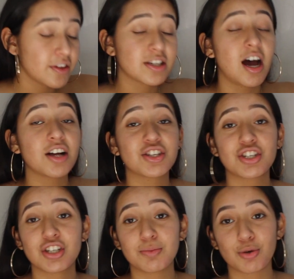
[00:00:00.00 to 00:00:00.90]
the
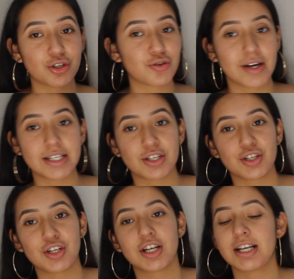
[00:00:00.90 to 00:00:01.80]
Tatcha
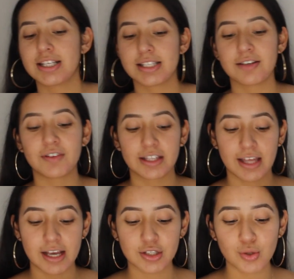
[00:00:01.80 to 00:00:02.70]
moisturizer and stuff like
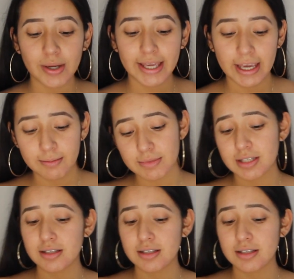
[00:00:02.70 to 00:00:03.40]
that. So I came to